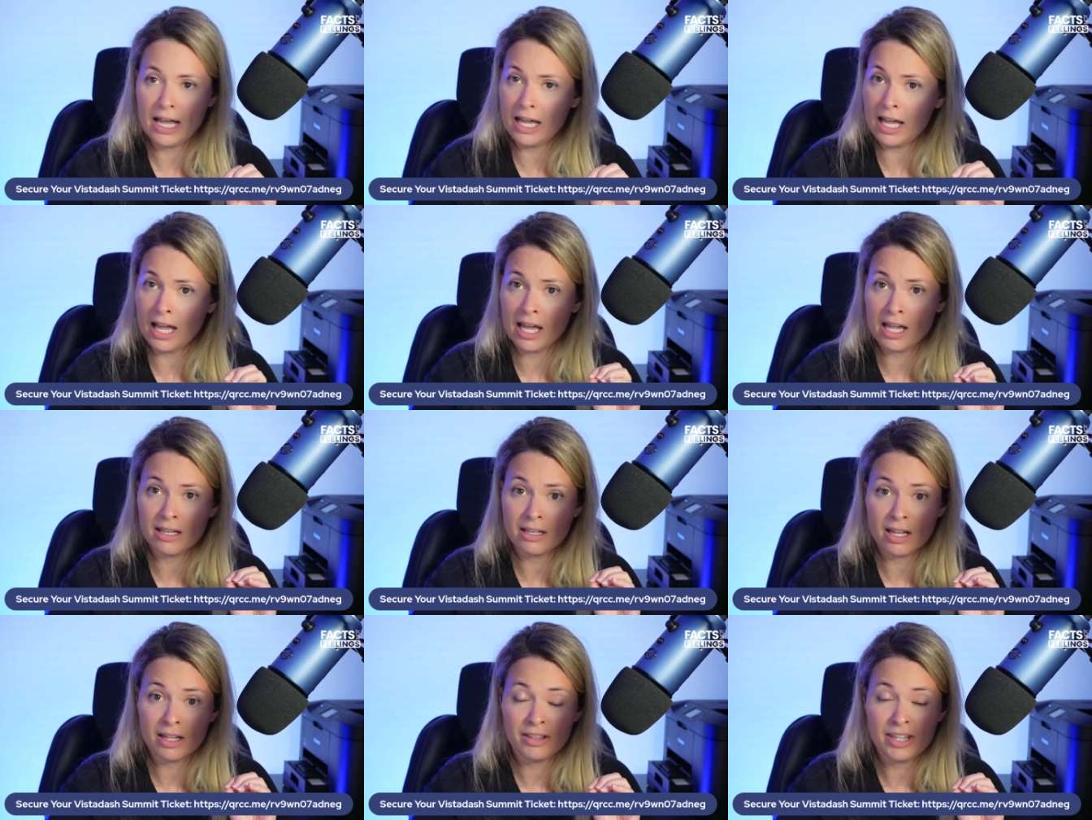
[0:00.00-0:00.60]

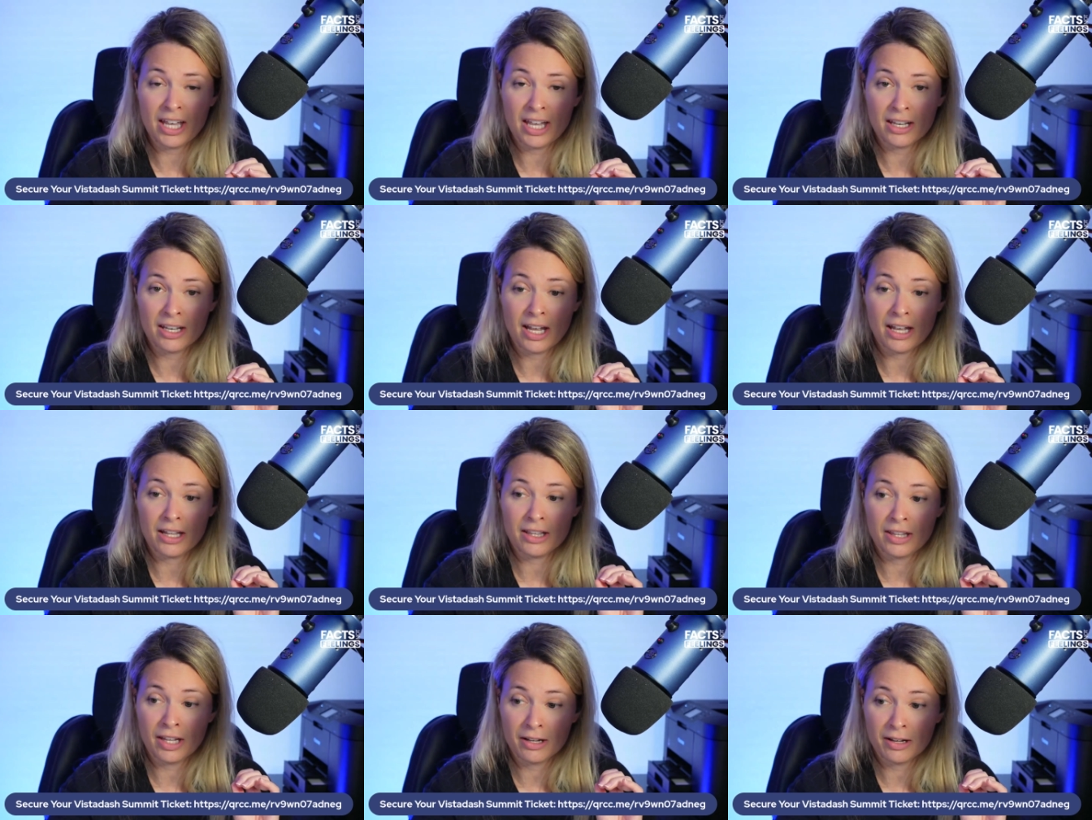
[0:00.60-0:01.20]
And then
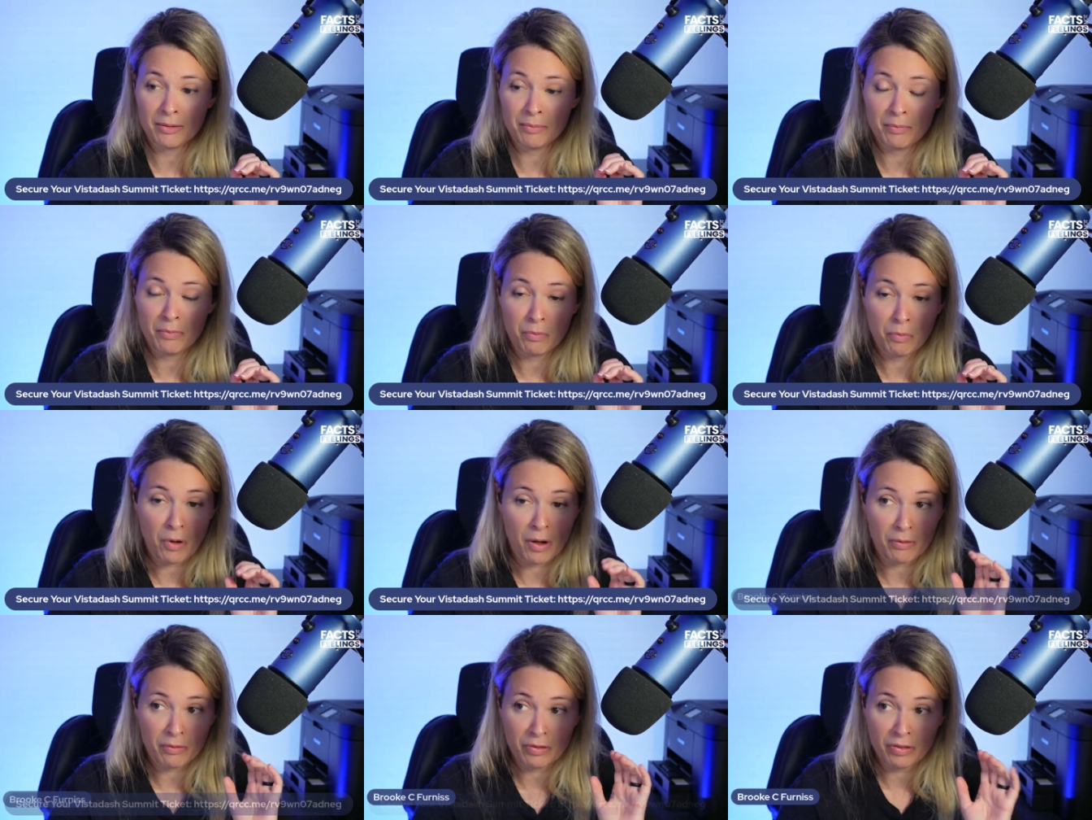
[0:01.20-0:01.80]
the
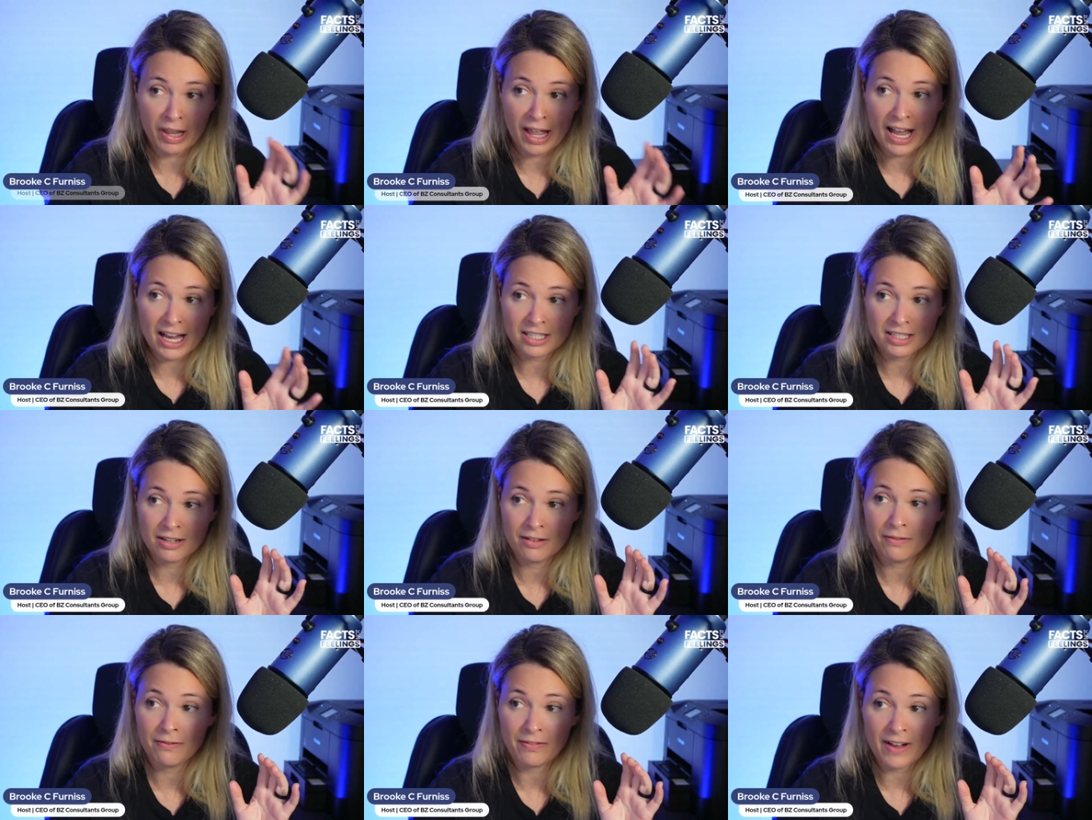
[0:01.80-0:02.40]
last
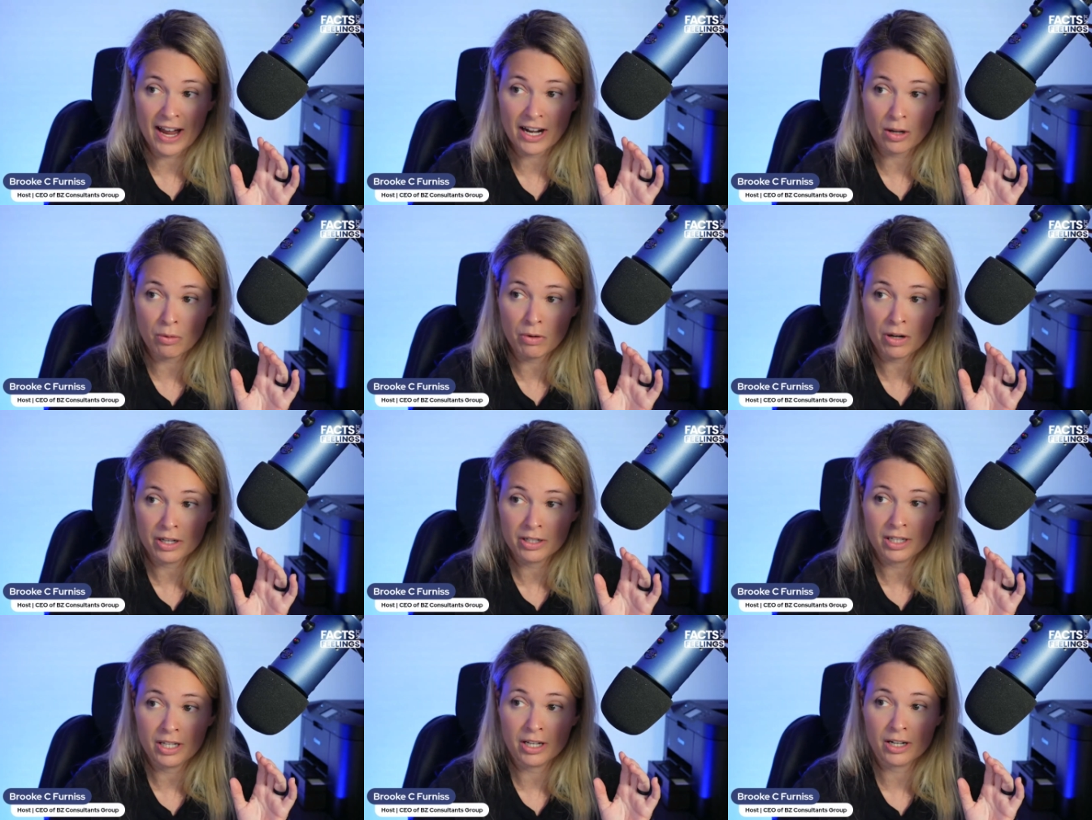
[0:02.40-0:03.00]
and final
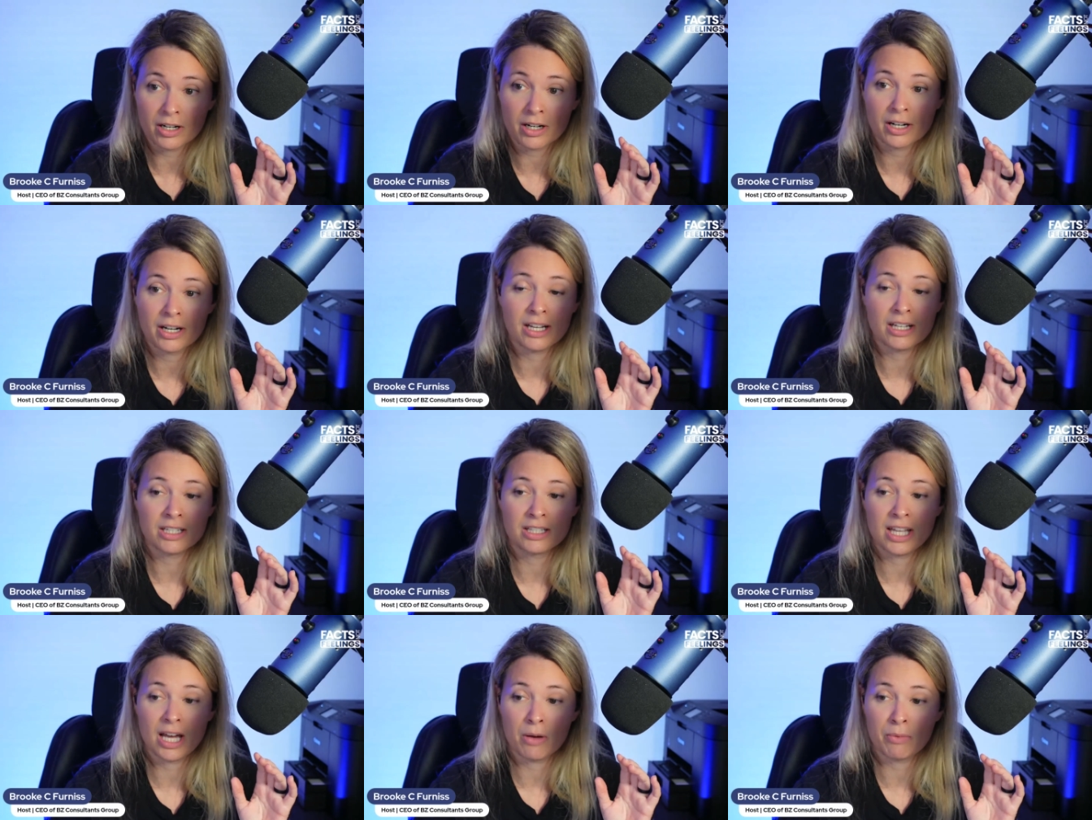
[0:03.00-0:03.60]
one here
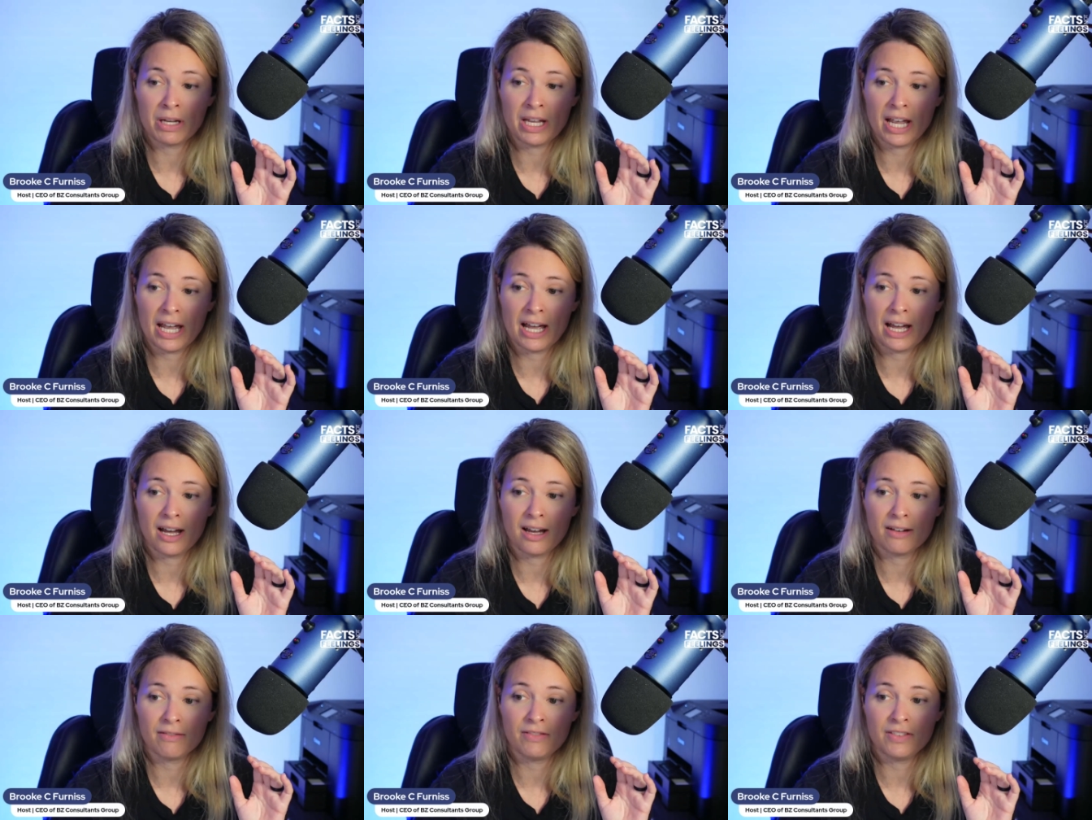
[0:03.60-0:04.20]
is that we
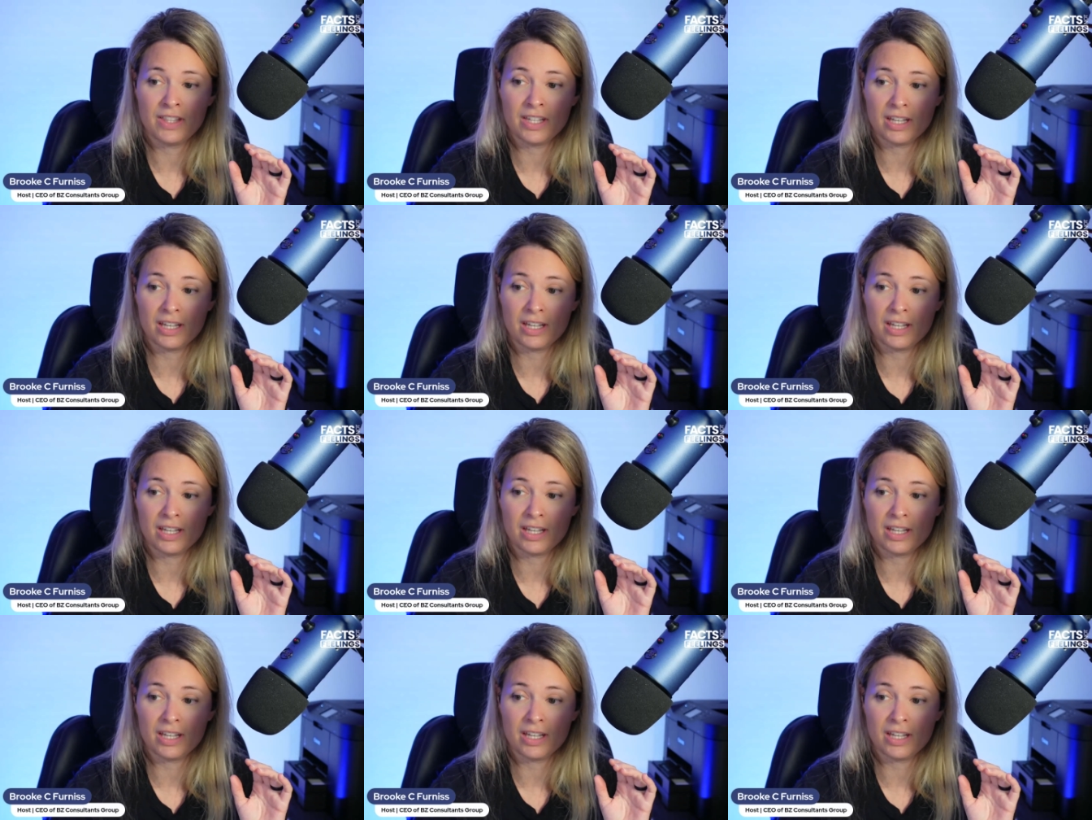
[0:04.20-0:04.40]
have